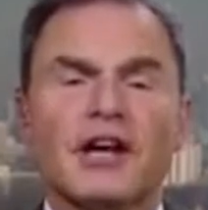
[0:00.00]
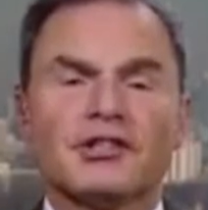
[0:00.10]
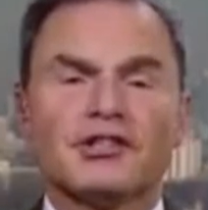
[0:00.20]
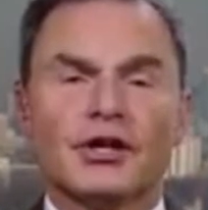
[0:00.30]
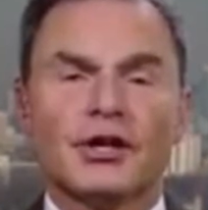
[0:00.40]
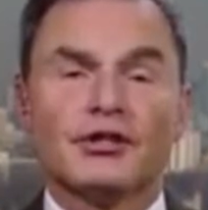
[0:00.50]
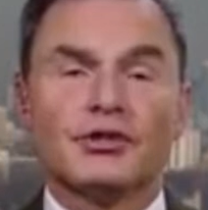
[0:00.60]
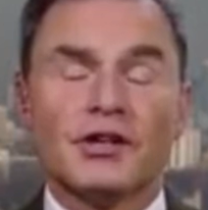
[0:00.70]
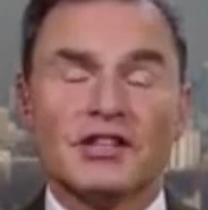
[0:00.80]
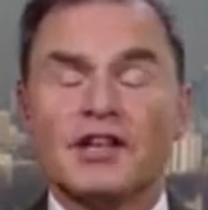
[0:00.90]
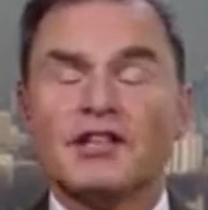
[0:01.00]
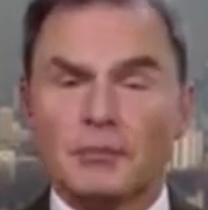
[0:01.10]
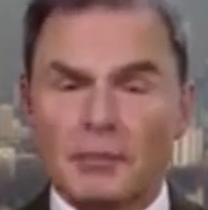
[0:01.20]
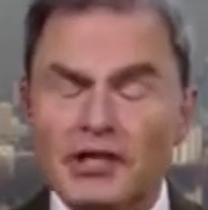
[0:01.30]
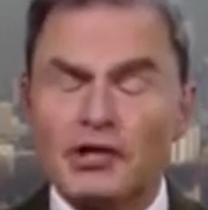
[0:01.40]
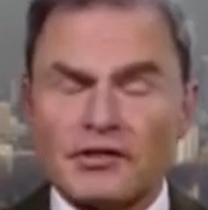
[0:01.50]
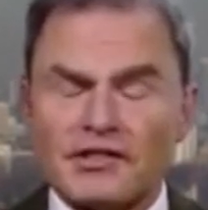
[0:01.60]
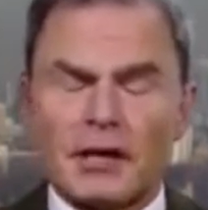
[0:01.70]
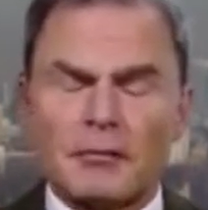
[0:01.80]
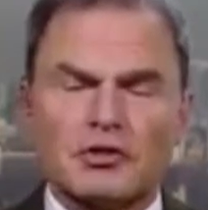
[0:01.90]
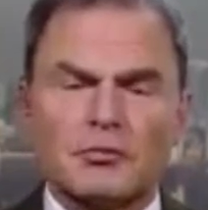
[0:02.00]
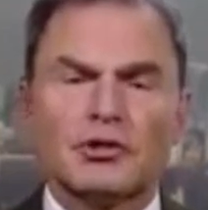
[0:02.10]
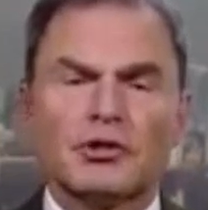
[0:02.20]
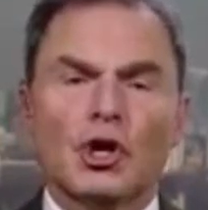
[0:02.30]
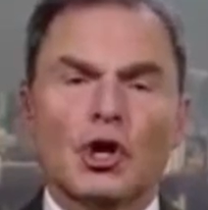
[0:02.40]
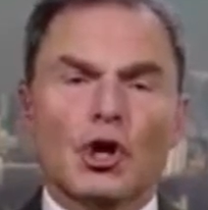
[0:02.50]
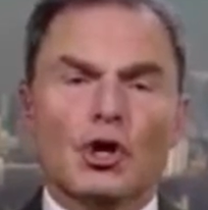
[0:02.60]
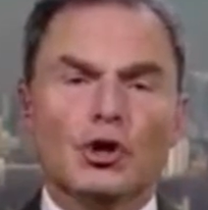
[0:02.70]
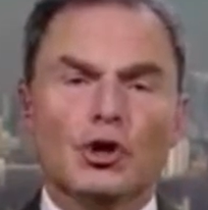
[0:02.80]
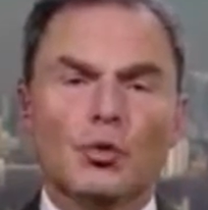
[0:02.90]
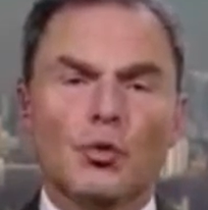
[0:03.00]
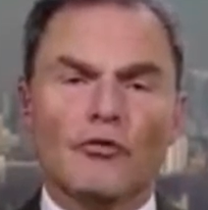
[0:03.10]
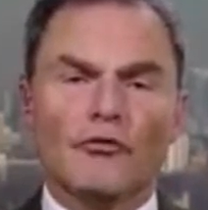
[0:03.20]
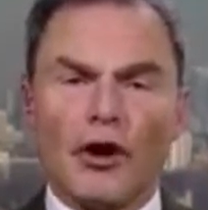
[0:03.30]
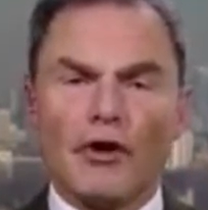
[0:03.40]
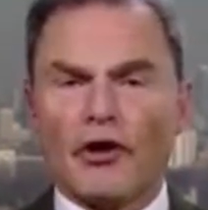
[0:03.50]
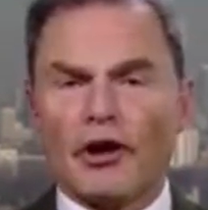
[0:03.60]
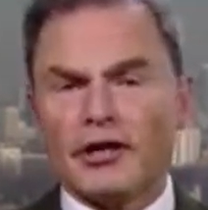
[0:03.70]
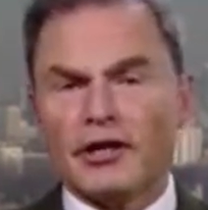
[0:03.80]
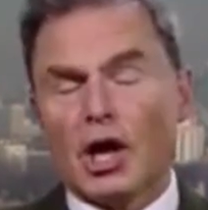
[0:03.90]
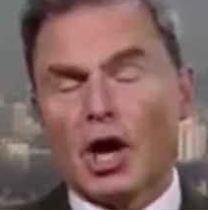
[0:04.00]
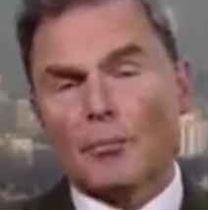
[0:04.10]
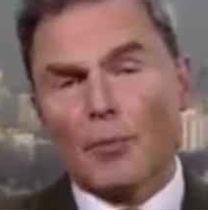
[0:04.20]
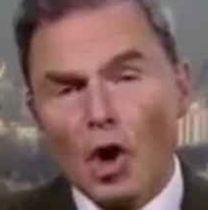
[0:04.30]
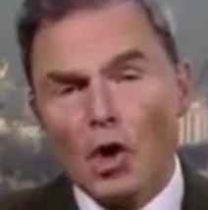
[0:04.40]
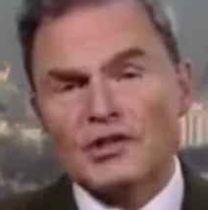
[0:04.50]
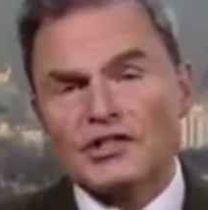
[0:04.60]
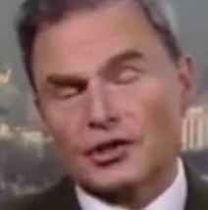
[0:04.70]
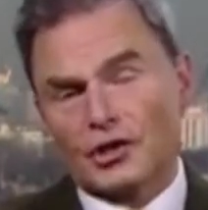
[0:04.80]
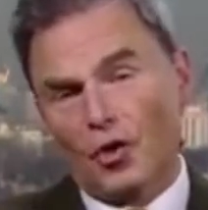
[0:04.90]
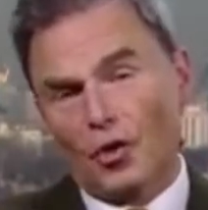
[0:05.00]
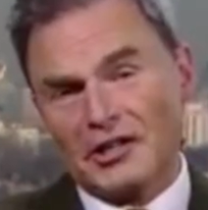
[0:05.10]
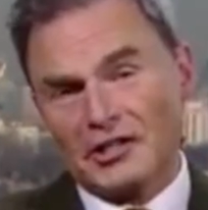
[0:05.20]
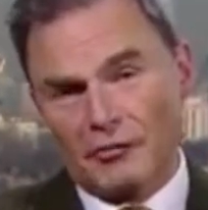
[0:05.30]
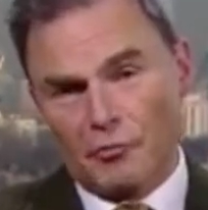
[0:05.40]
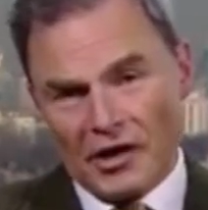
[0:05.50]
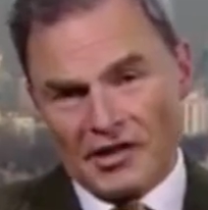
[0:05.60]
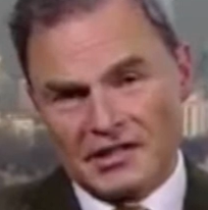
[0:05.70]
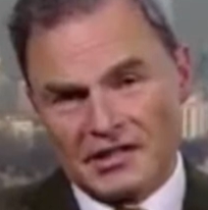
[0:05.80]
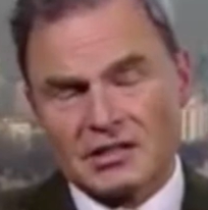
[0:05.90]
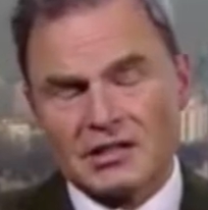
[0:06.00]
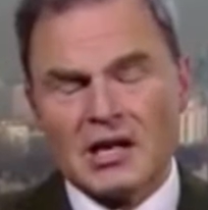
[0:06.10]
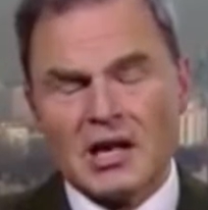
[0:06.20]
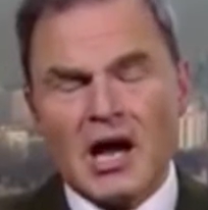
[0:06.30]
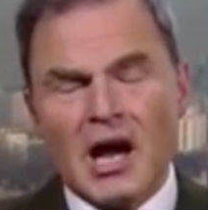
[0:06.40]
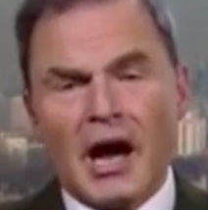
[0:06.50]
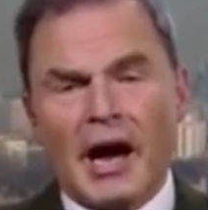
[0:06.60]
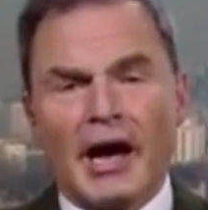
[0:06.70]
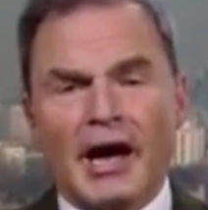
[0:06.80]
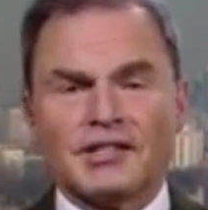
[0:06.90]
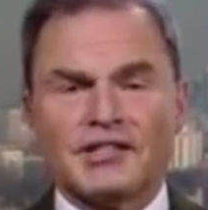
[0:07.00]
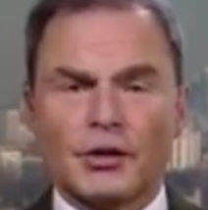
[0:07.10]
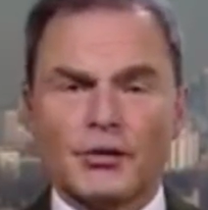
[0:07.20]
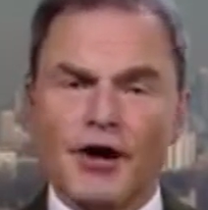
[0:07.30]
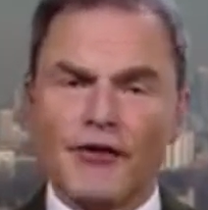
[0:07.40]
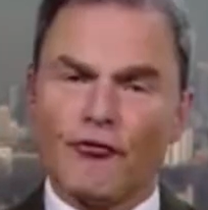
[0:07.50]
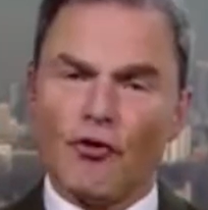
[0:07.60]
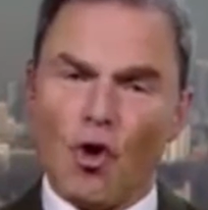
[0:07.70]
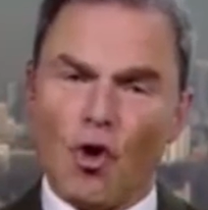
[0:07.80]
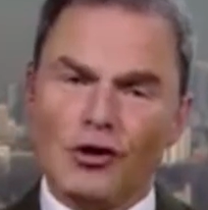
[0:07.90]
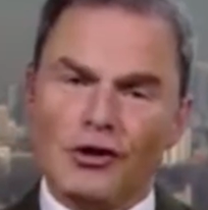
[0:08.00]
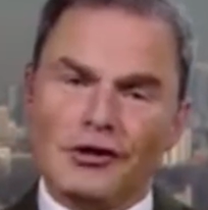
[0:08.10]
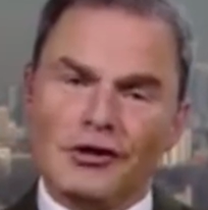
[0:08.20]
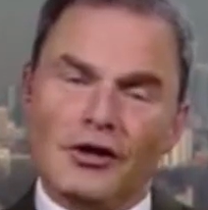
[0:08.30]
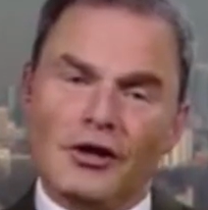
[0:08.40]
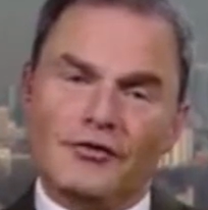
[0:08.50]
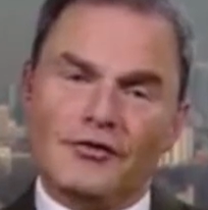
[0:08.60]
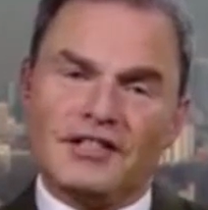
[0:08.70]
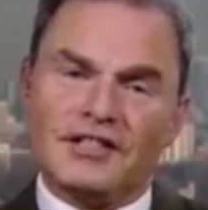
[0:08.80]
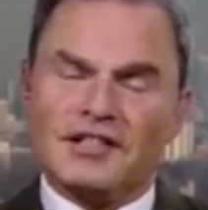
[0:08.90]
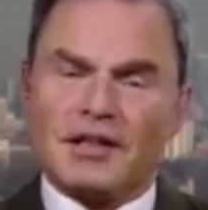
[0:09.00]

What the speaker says: and to an extent a media establishment who were very, very opposed to the idea of Brexit. And so therefore, this is